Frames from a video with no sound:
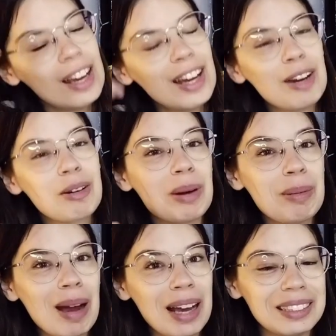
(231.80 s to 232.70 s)

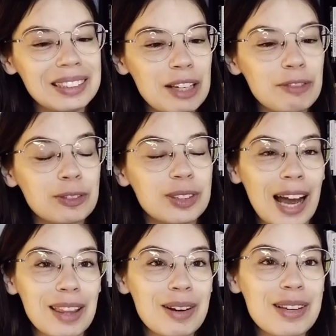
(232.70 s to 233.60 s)
Criminal Minds, if
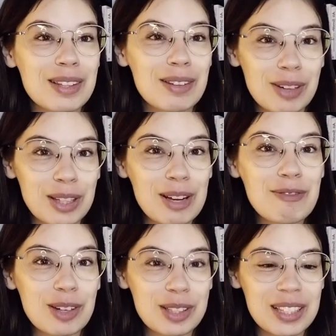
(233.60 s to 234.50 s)
Tyler is the villain
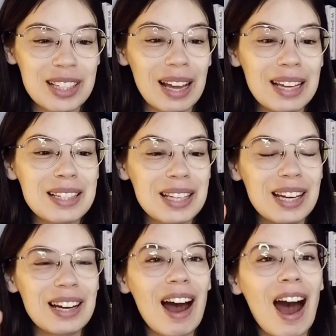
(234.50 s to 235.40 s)
for season
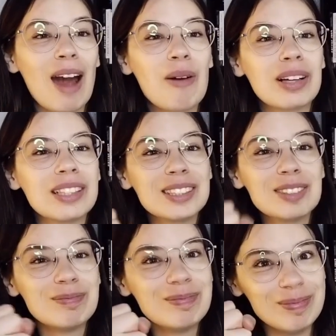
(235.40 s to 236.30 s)
19, I will
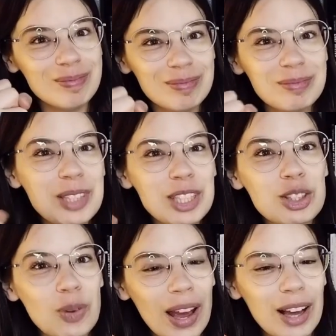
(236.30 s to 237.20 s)

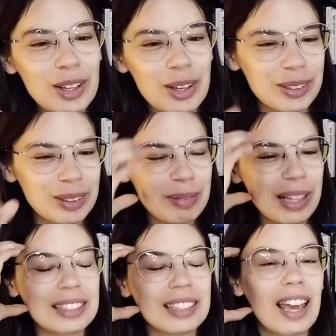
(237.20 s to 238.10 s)
strangle you,
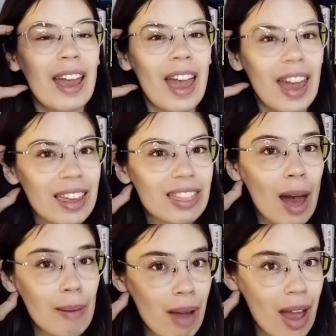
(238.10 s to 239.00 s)
because I hate
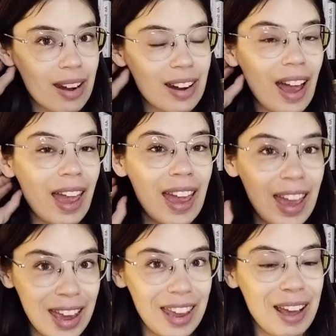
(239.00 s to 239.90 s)
that man. I
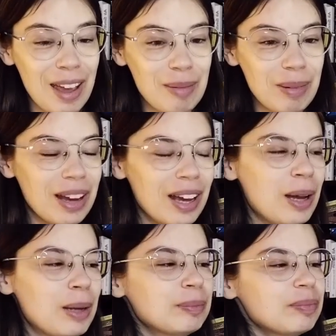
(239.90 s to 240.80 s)
hate him.
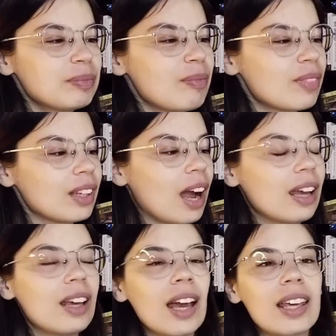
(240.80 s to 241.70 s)

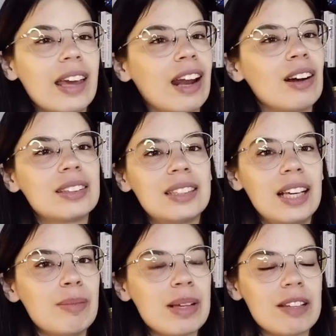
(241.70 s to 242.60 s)
I cannot
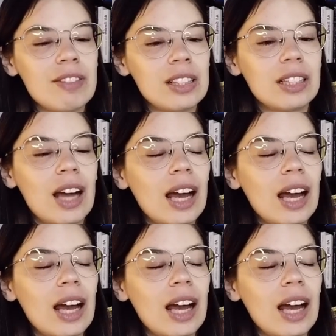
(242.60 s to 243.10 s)
see him as a villain. I